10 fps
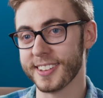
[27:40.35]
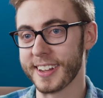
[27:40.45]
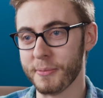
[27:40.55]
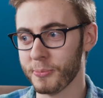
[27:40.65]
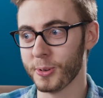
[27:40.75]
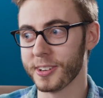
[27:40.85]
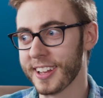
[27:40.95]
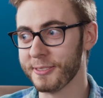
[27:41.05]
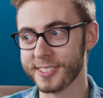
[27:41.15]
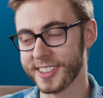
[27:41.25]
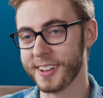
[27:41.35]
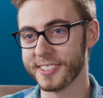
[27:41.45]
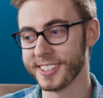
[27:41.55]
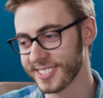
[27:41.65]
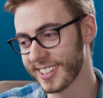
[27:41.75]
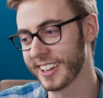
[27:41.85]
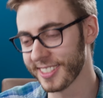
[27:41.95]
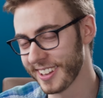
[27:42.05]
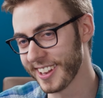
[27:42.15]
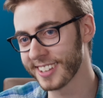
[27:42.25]
Like I'm working with them. There's
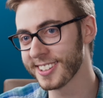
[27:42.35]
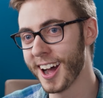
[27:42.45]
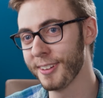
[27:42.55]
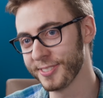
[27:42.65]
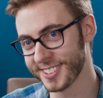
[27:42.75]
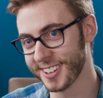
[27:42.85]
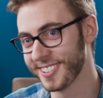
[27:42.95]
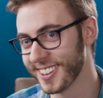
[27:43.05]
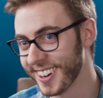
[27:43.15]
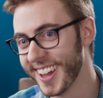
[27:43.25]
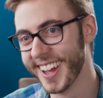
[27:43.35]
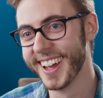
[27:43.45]
like the next office over.